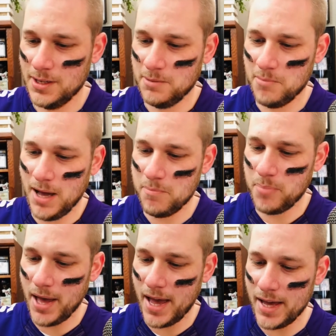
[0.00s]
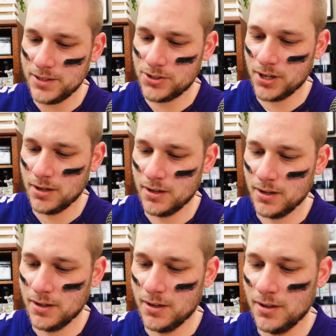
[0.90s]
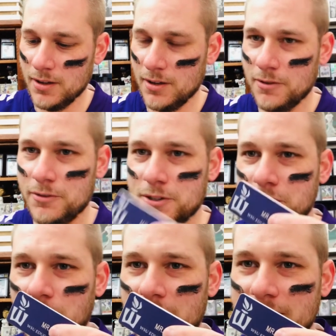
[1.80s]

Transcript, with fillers: my badge for student